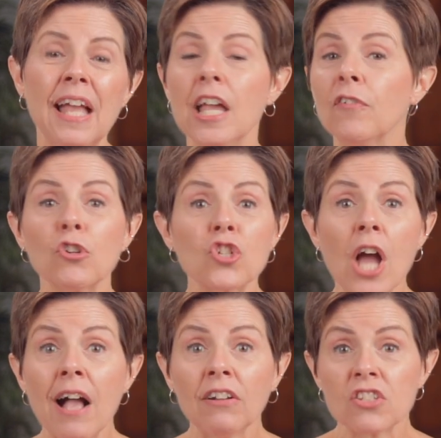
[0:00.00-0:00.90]
If your
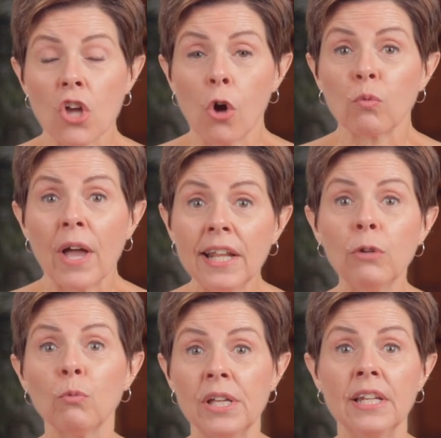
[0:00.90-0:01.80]
child is
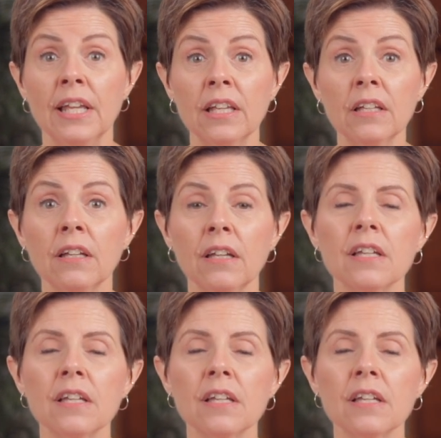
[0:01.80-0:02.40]
already reading,